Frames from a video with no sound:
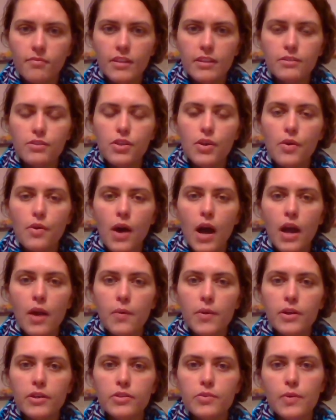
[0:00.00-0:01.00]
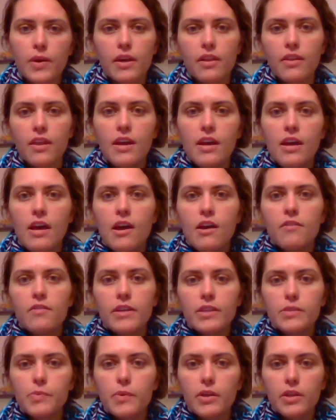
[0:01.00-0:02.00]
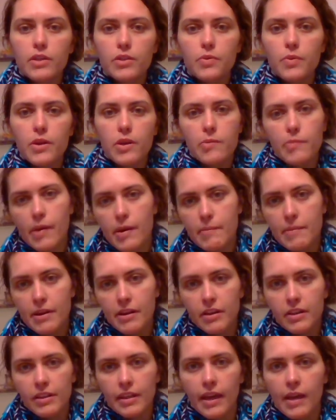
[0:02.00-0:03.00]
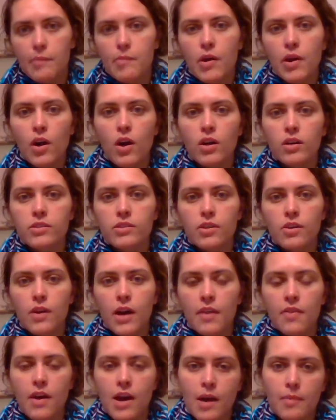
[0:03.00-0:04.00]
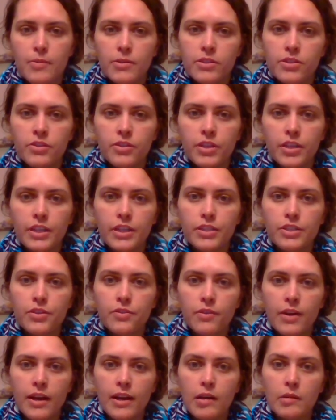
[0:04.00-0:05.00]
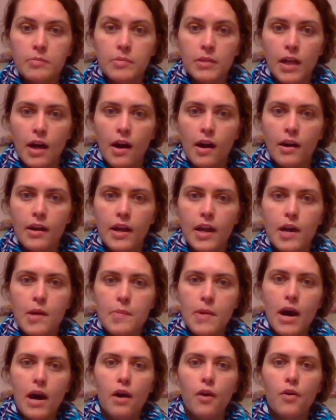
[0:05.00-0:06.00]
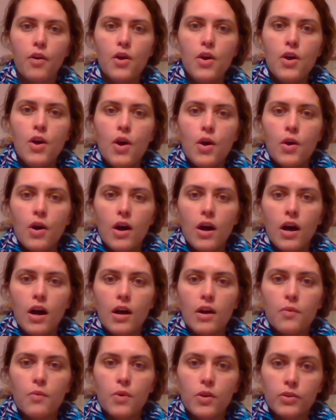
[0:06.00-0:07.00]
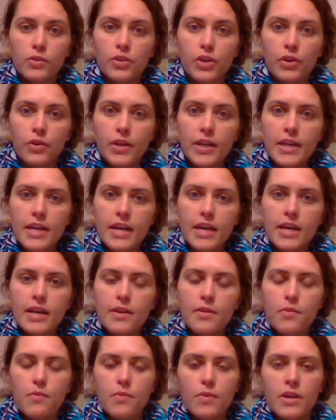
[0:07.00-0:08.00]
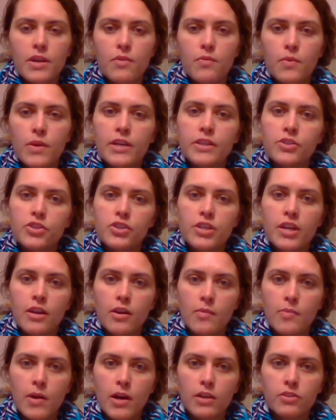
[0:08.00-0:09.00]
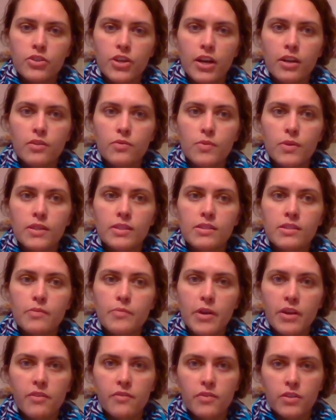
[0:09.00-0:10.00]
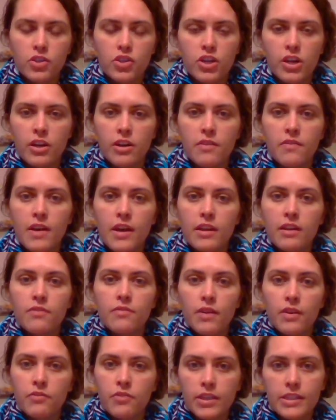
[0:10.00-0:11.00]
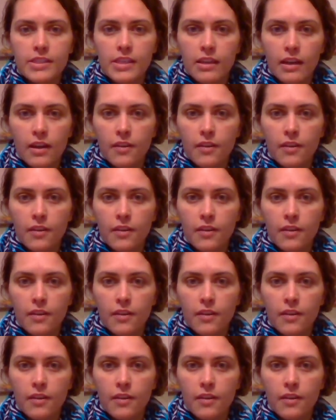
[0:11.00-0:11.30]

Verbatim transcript: So I worked with Facebook and Twitter primarily, but also had the opportunity to write a blog about World Yoga Day, in which Terra Project was the beneficiary of any fundraising